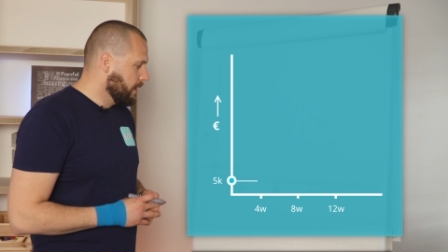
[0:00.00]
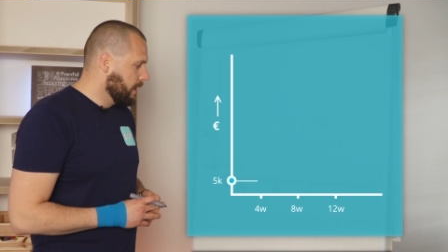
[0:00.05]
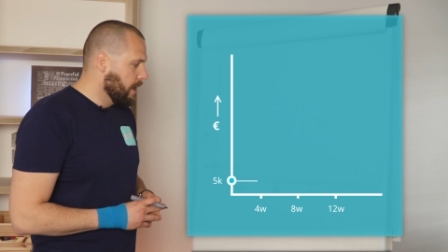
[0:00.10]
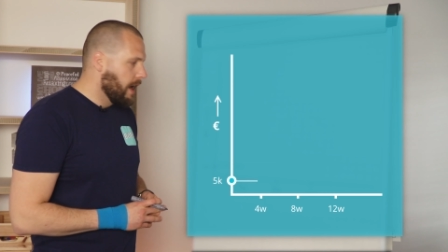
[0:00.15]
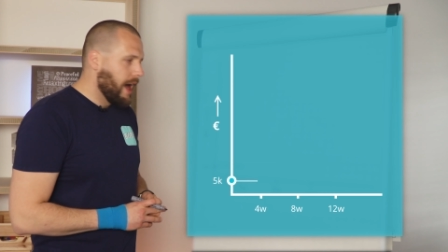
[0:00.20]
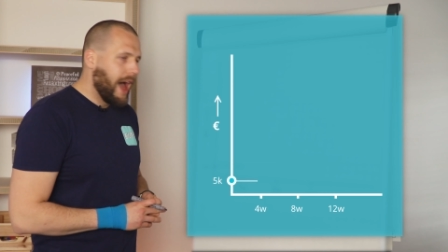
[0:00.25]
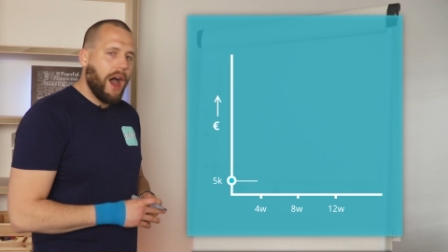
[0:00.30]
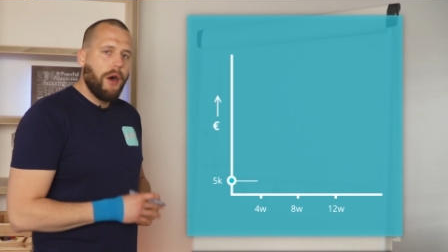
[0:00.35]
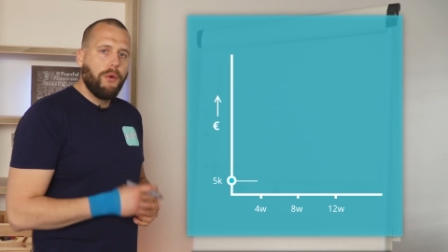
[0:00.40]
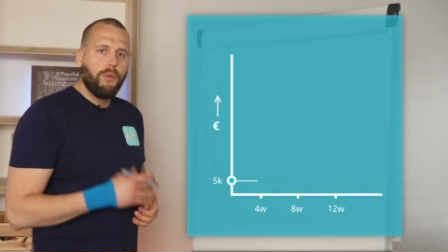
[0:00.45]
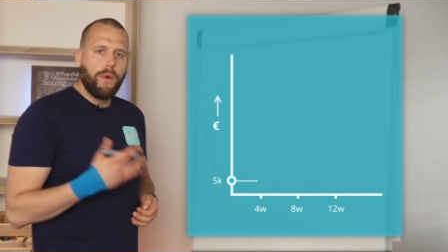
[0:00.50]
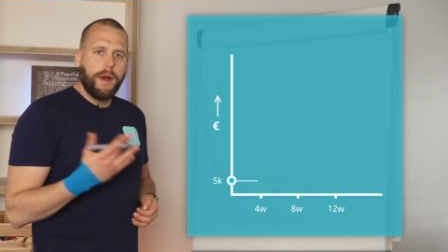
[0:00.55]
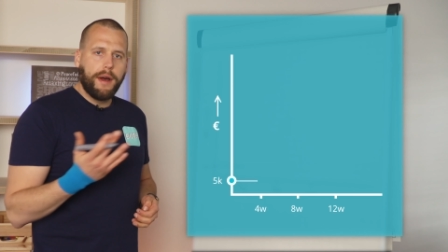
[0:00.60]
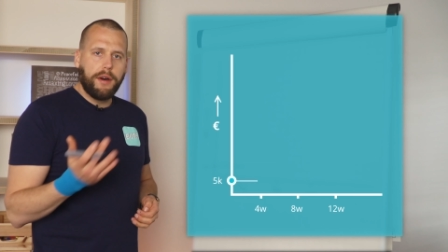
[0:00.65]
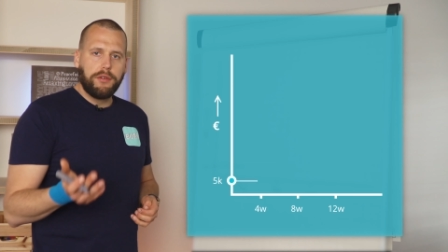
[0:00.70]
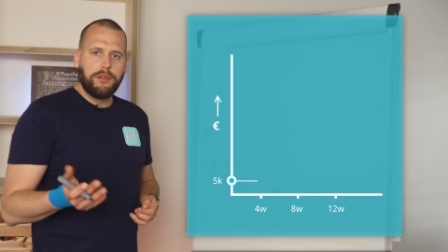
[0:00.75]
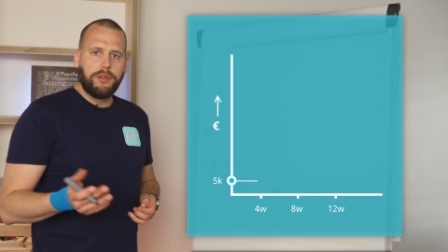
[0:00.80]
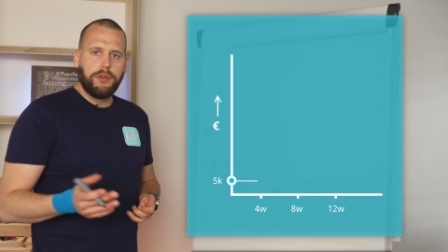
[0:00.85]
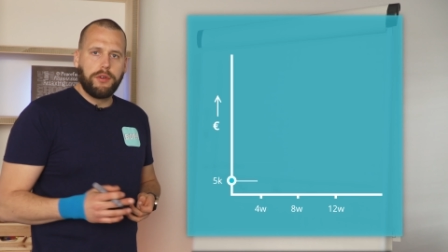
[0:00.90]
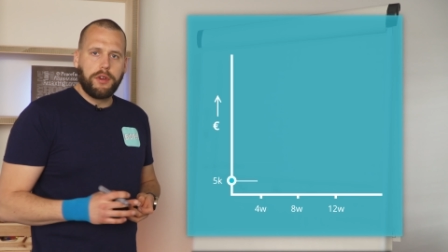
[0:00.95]
how
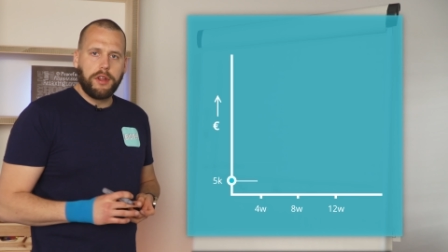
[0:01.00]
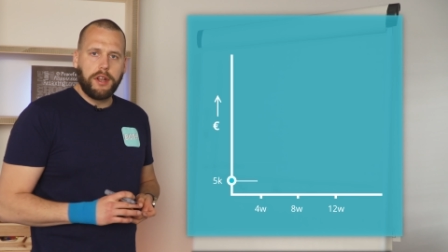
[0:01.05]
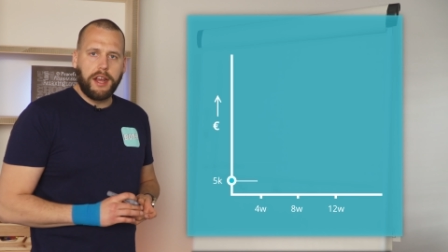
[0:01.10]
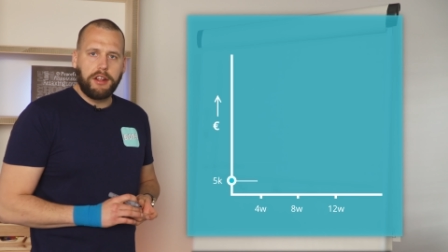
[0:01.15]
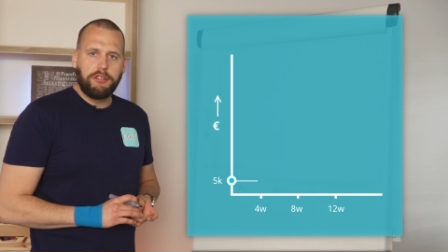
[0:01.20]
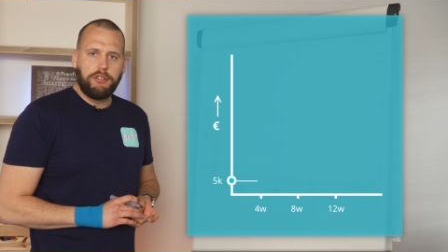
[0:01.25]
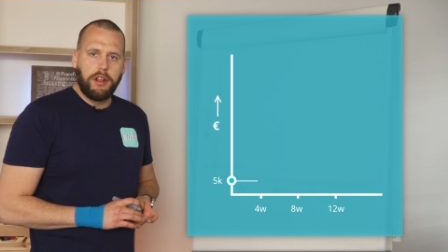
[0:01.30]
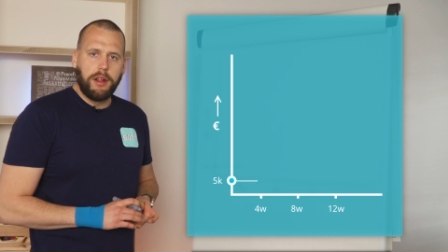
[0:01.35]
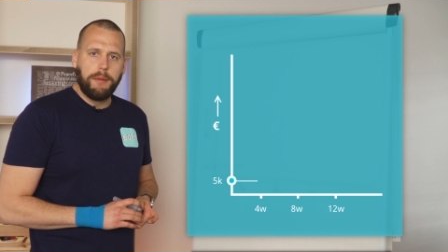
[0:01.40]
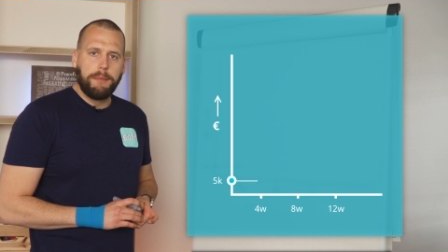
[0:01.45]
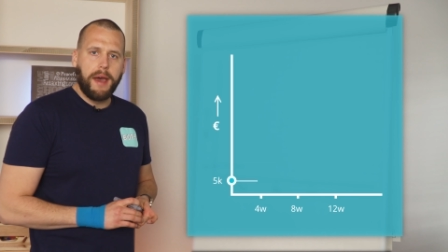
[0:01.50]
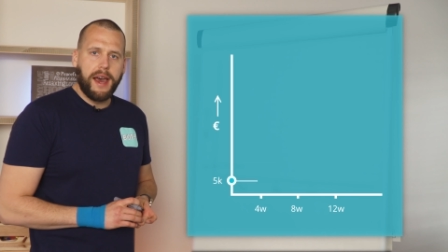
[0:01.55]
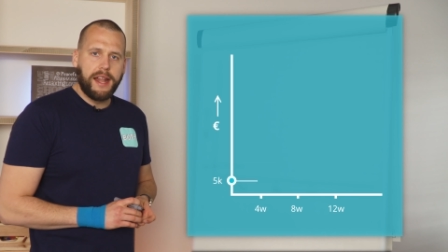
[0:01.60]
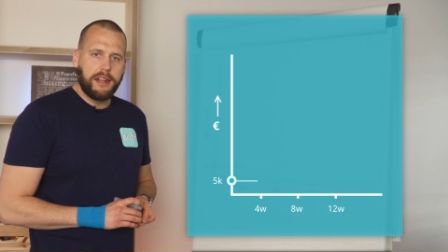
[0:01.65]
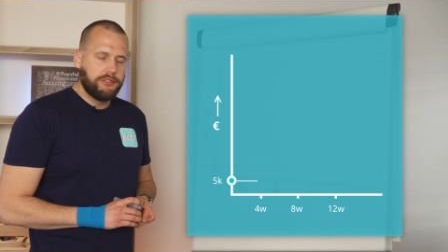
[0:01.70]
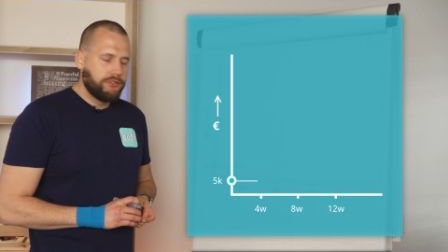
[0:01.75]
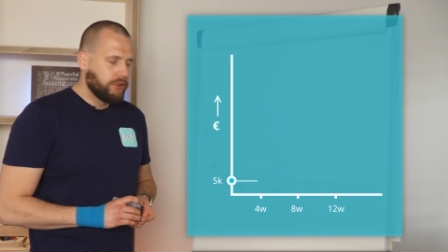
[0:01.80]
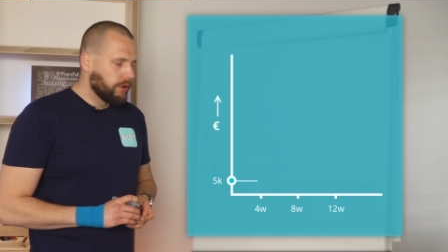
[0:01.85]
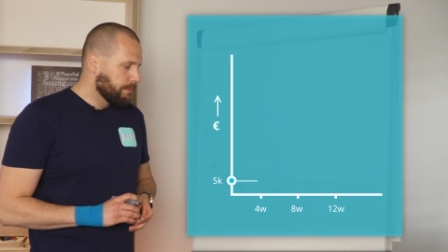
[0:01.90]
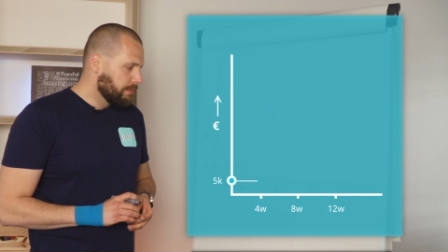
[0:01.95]
well you can actually
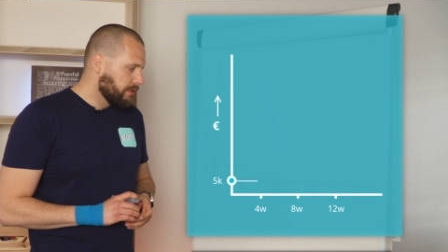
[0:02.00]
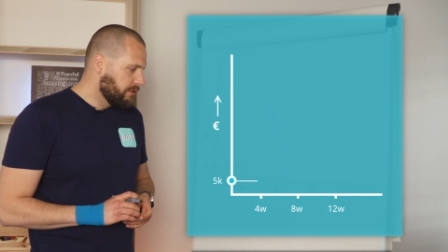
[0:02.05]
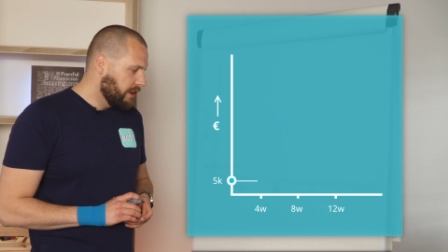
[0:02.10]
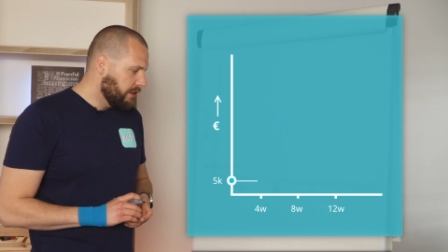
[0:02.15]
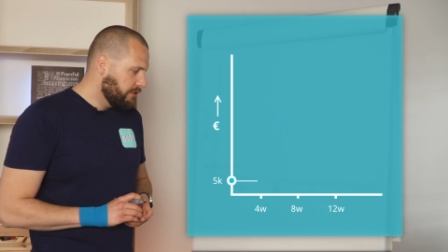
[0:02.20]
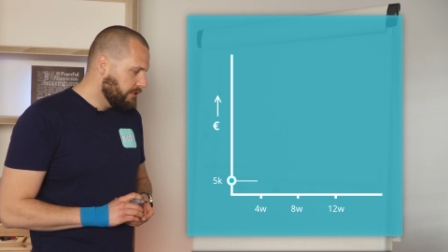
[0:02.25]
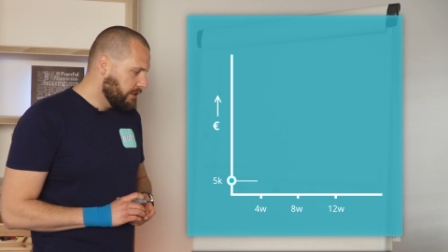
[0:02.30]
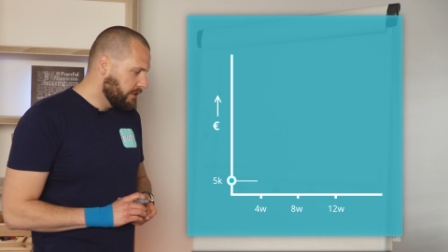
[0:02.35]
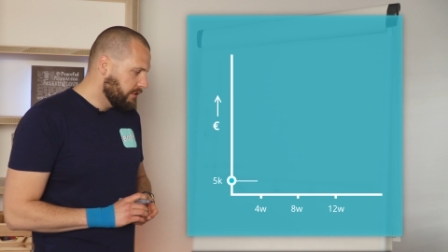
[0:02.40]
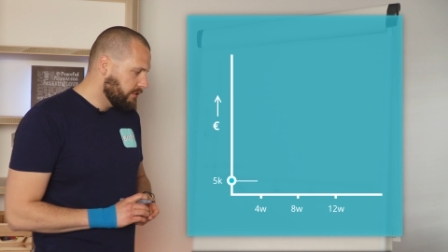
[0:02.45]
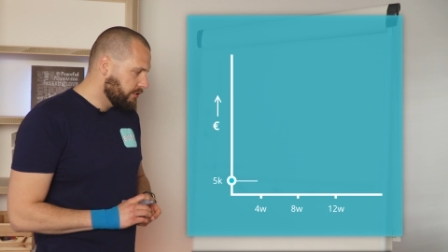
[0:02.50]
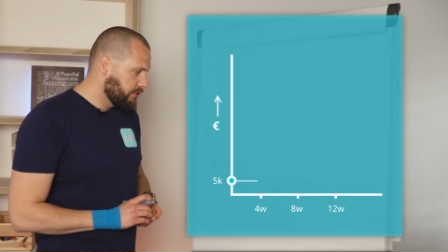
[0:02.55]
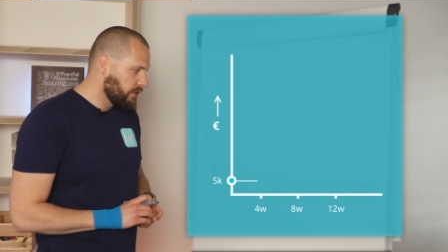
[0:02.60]
manage your positions.